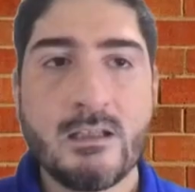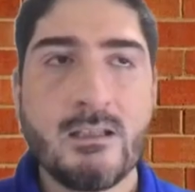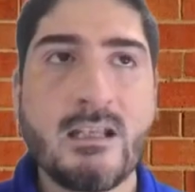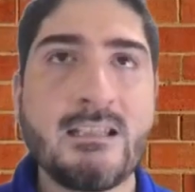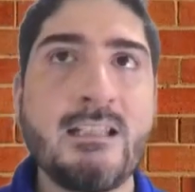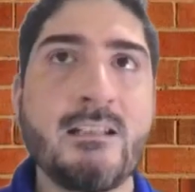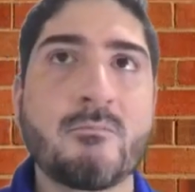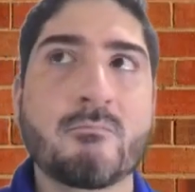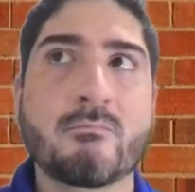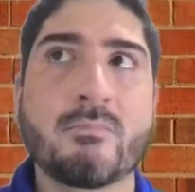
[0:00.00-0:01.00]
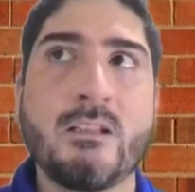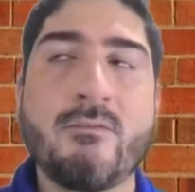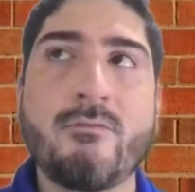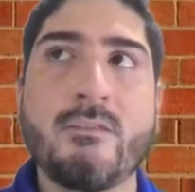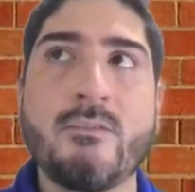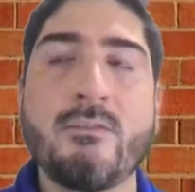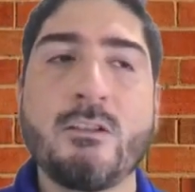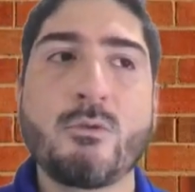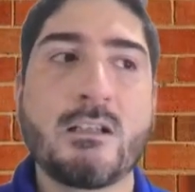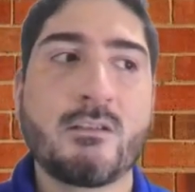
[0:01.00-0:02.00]
Yeah, I think if we
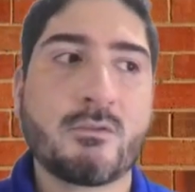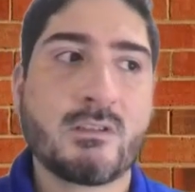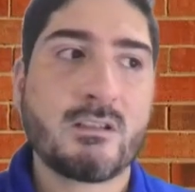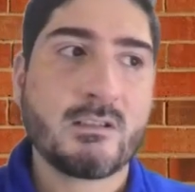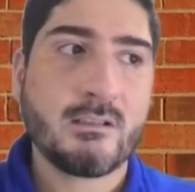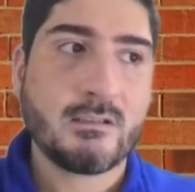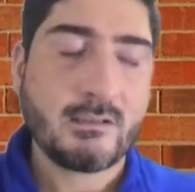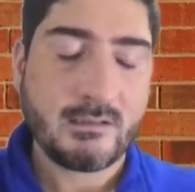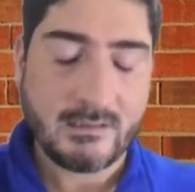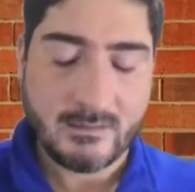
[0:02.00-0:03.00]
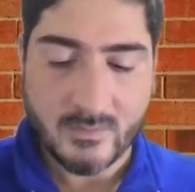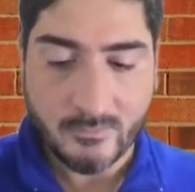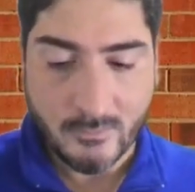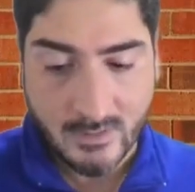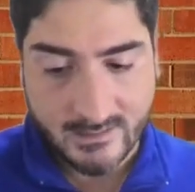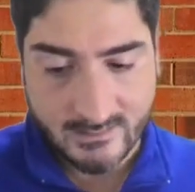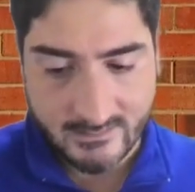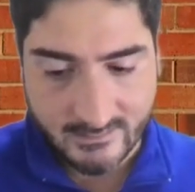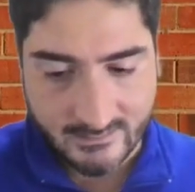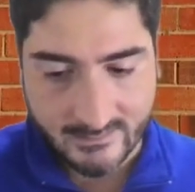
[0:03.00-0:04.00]
look at the construction industry before I
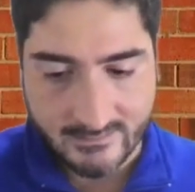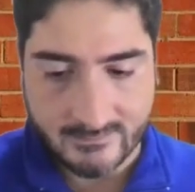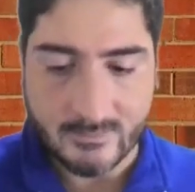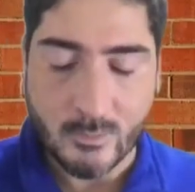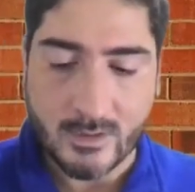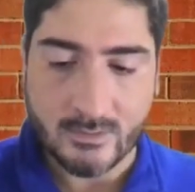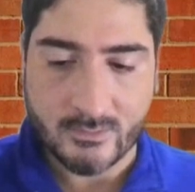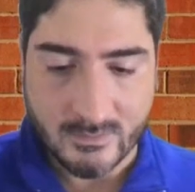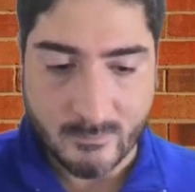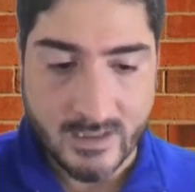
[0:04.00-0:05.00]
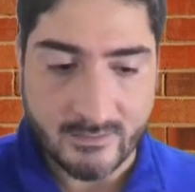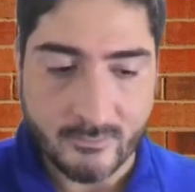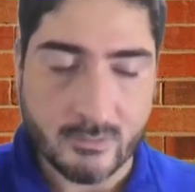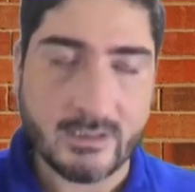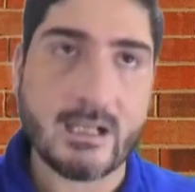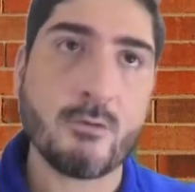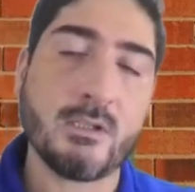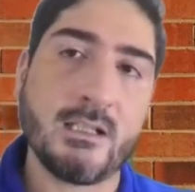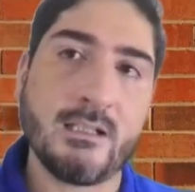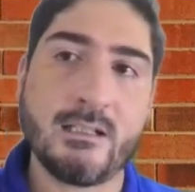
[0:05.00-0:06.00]
go into my role now in
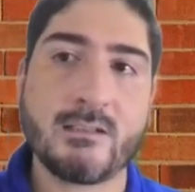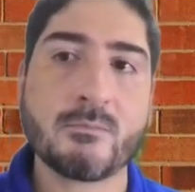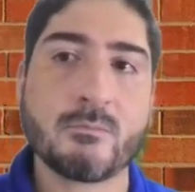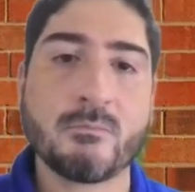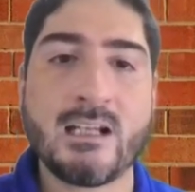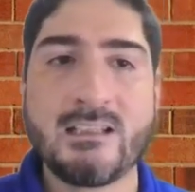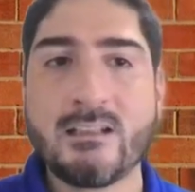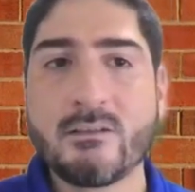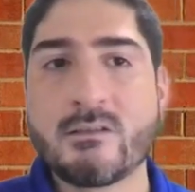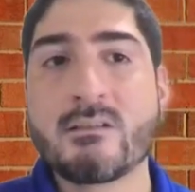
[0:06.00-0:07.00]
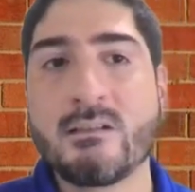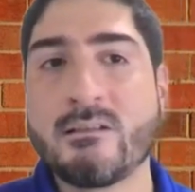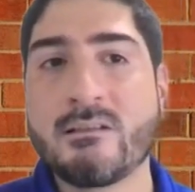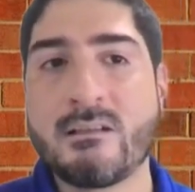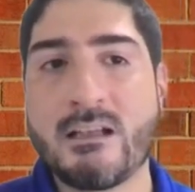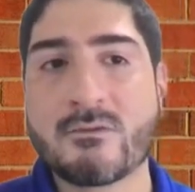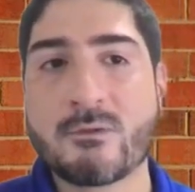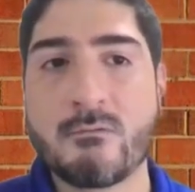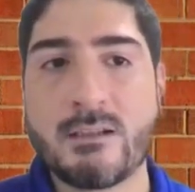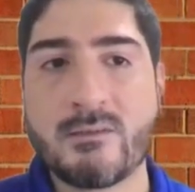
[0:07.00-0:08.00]
InEight, I think construction industry has
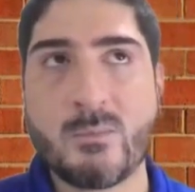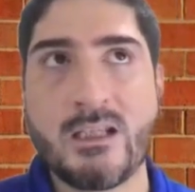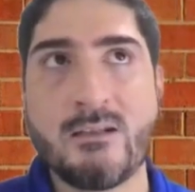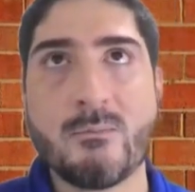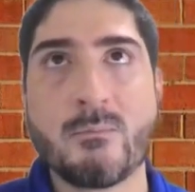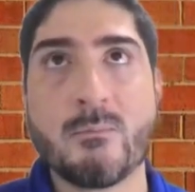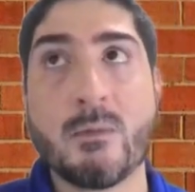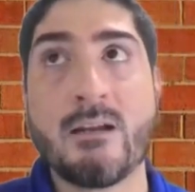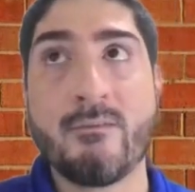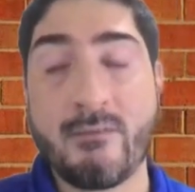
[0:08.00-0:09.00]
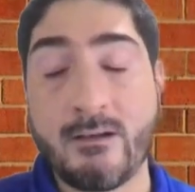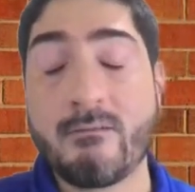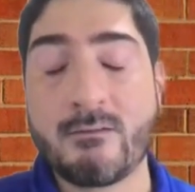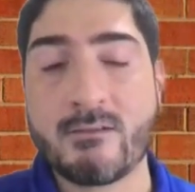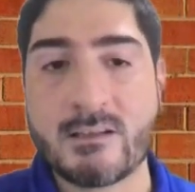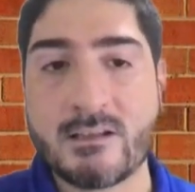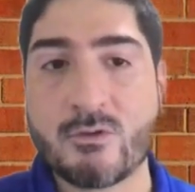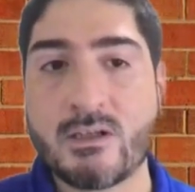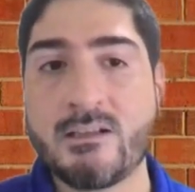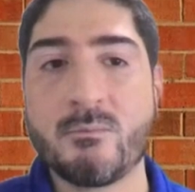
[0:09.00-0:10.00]
always been my favorite once I
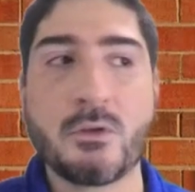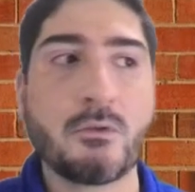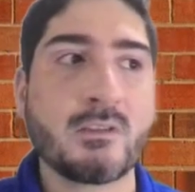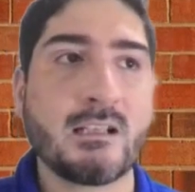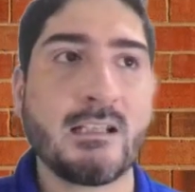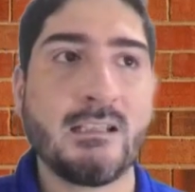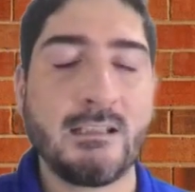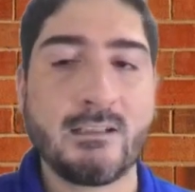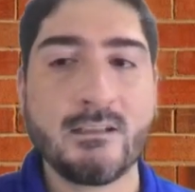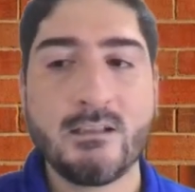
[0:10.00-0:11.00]
joined it, because I think